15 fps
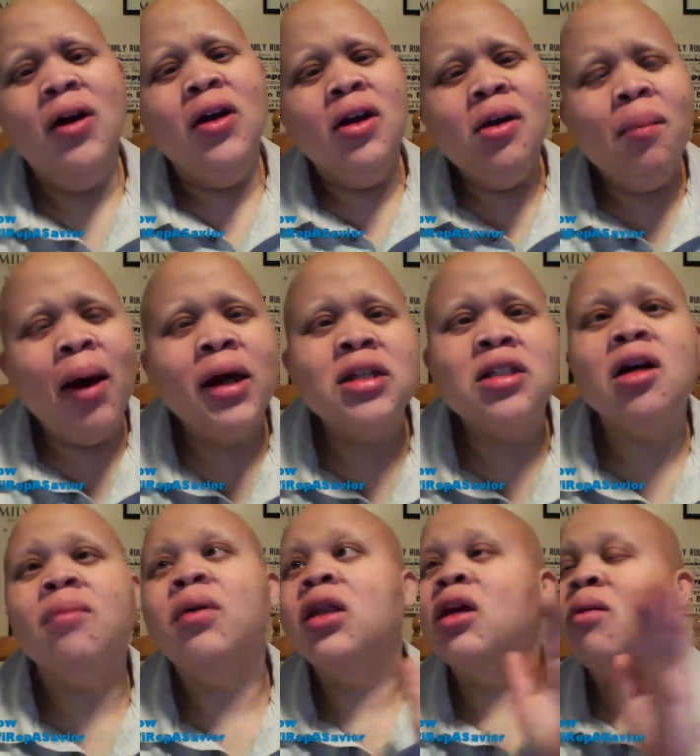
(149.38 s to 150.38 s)
you might saw
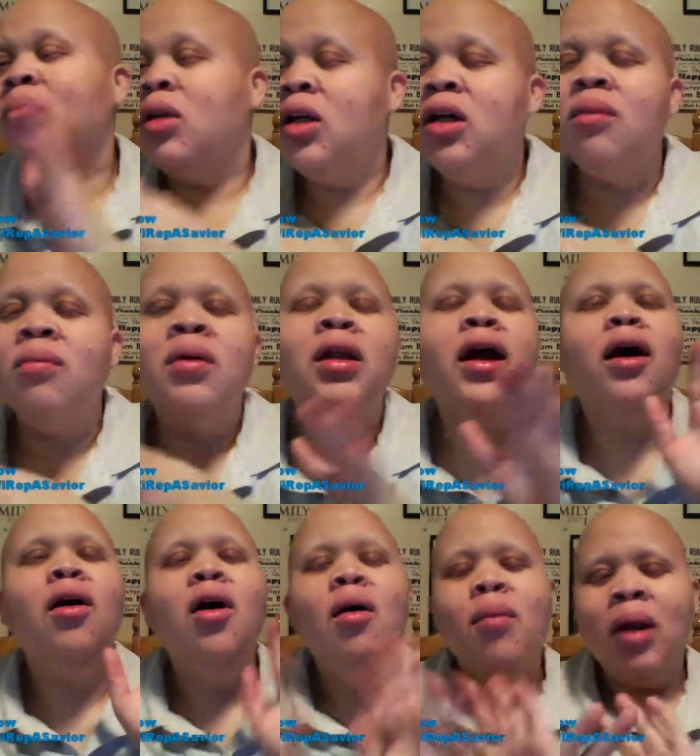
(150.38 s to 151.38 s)
me then but look at me now
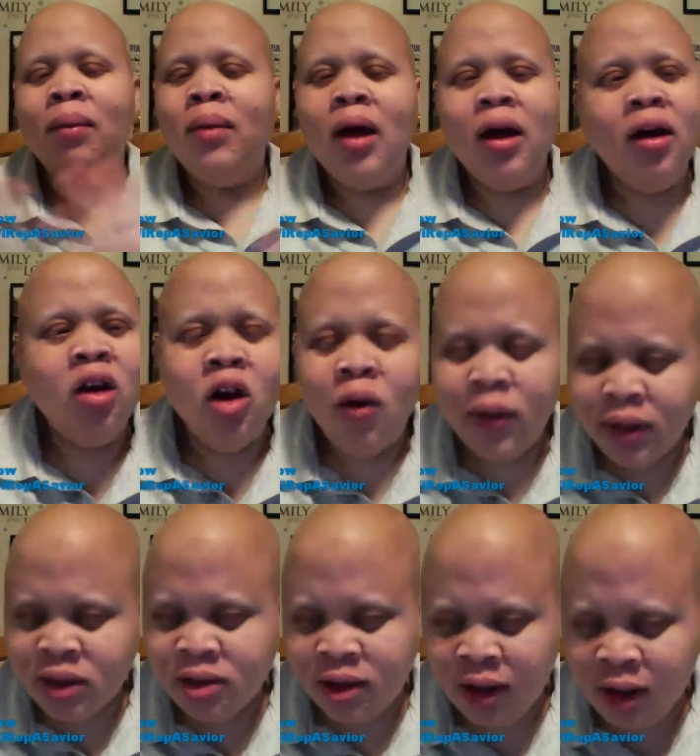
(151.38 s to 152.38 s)
but I'm not gonna go
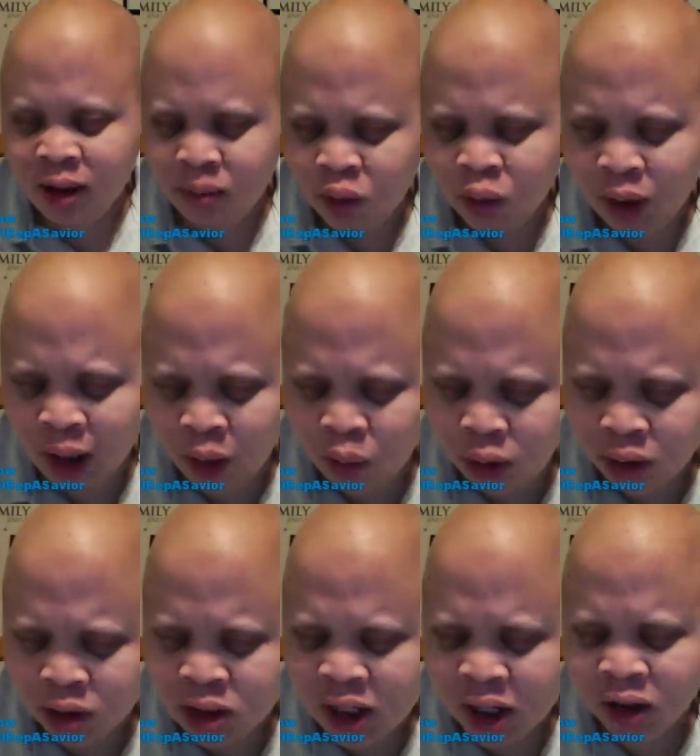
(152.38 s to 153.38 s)
into that but what I will
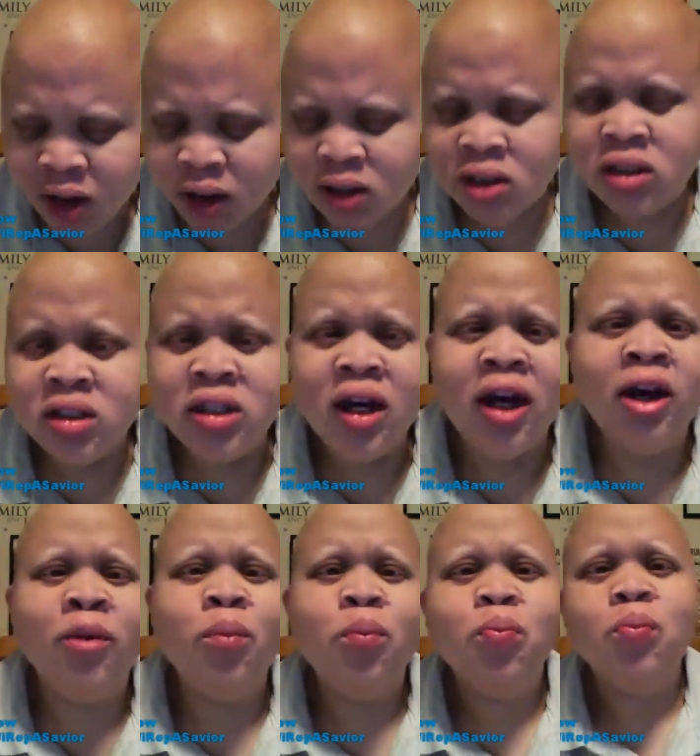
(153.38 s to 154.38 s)
say this is that
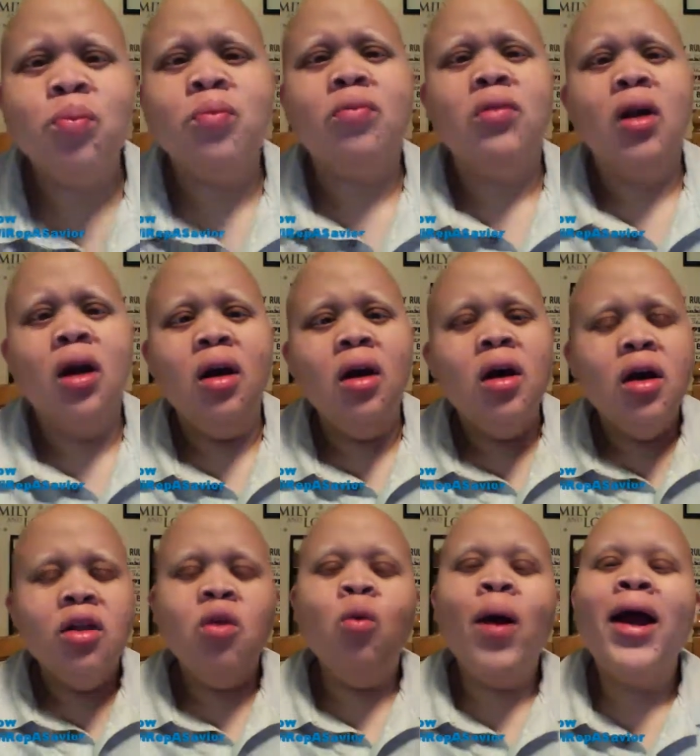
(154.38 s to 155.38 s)

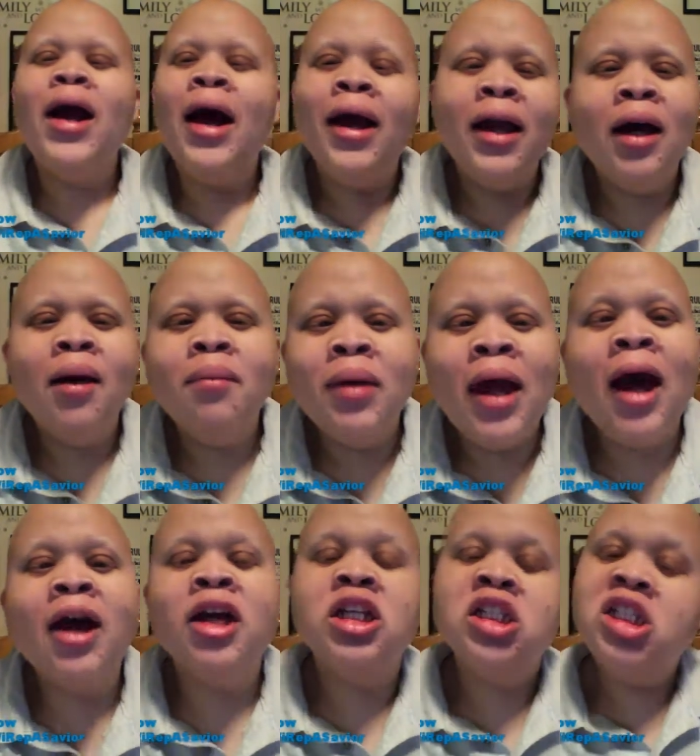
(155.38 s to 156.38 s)
the way I am now
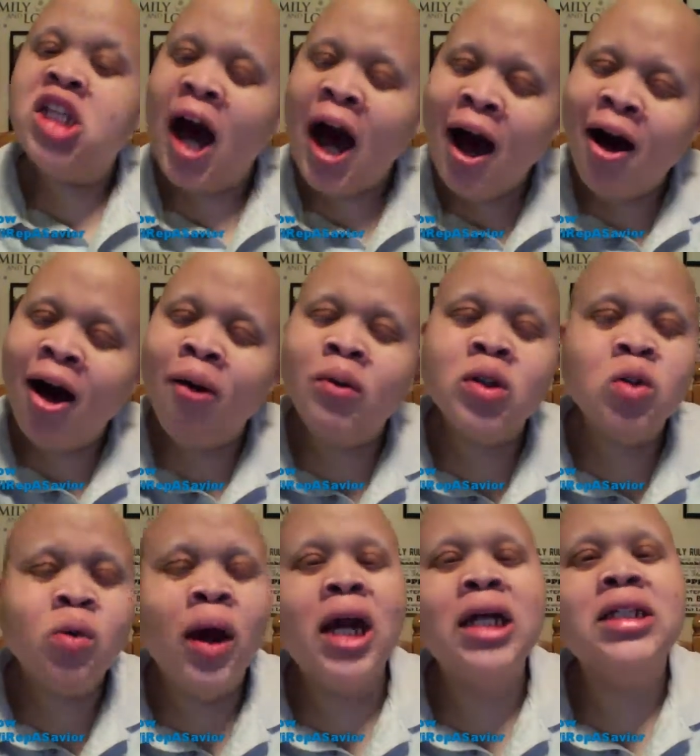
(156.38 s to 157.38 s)
is how I was
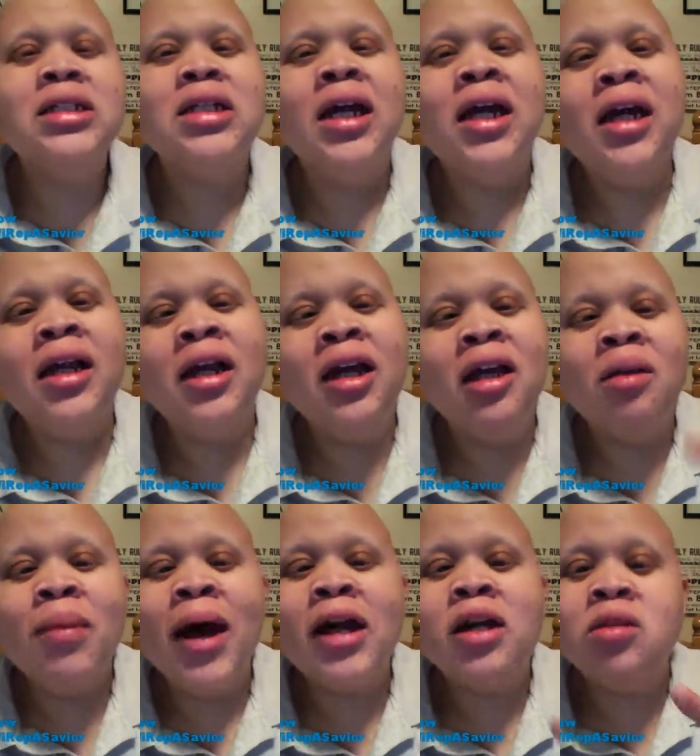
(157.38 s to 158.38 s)
raised. And getting
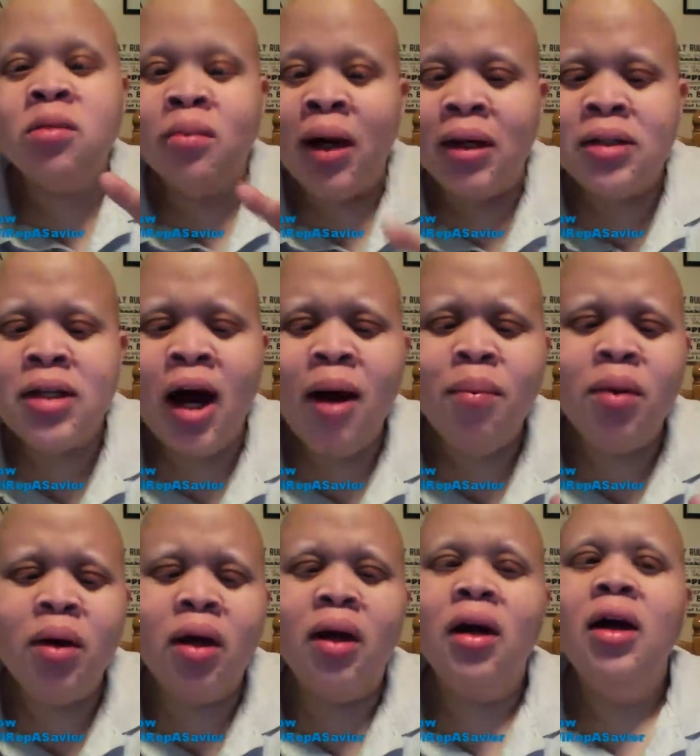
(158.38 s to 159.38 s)
back to my
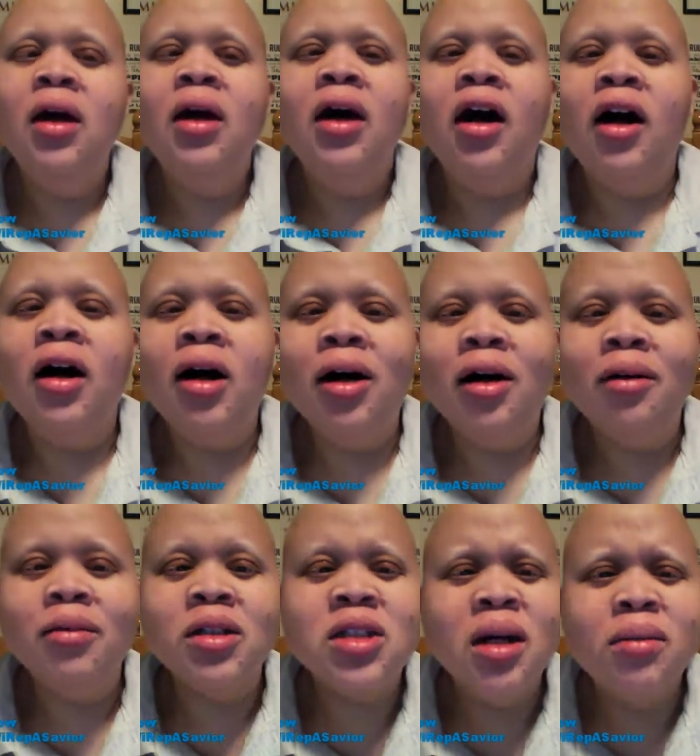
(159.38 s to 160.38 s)
topic, uh,
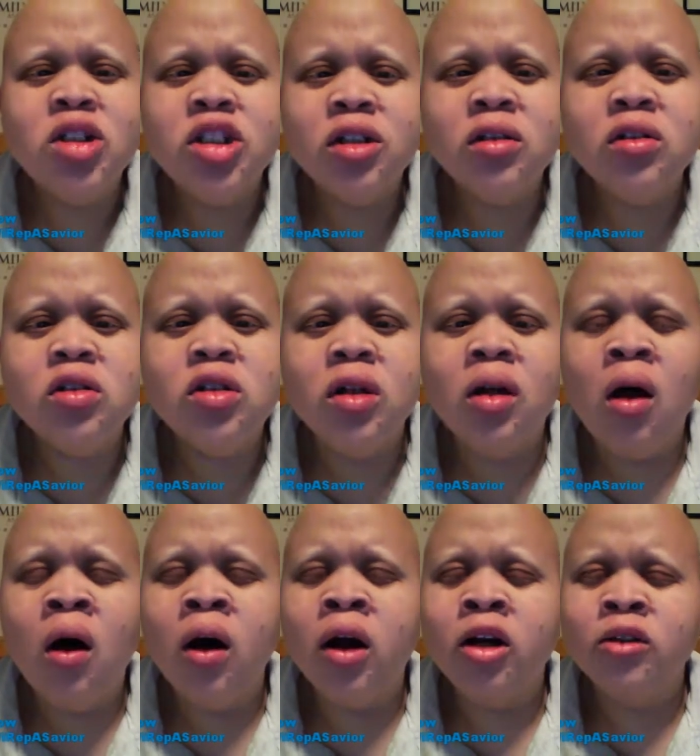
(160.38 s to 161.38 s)
some children
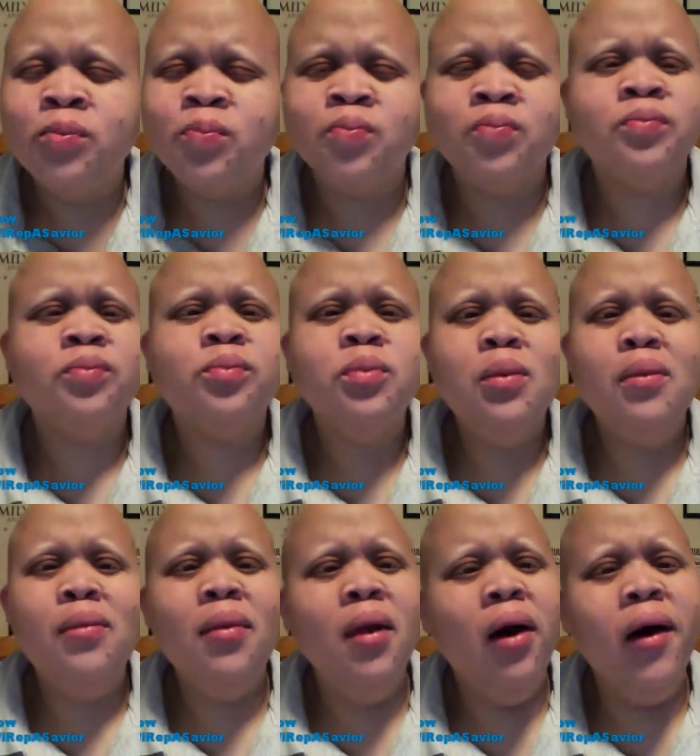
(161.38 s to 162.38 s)
are
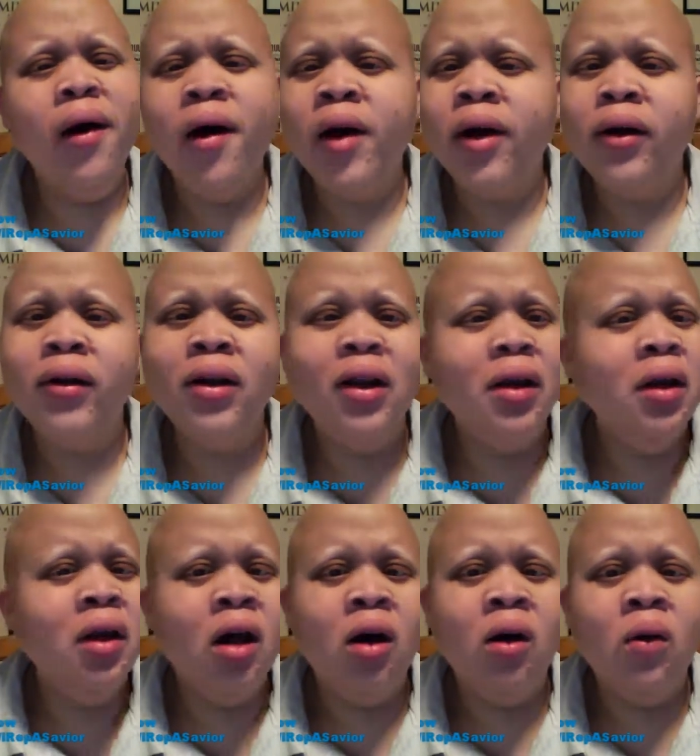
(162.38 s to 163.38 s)
are you
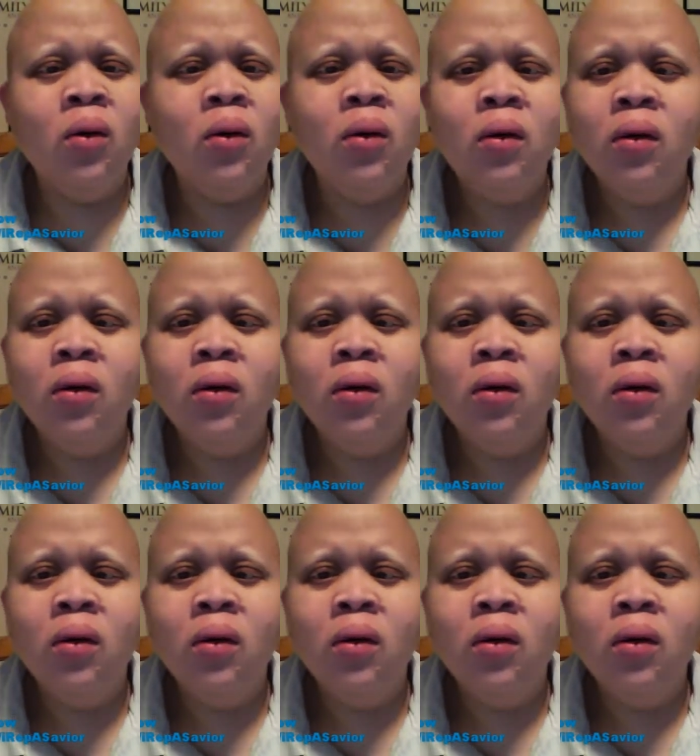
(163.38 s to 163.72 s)
know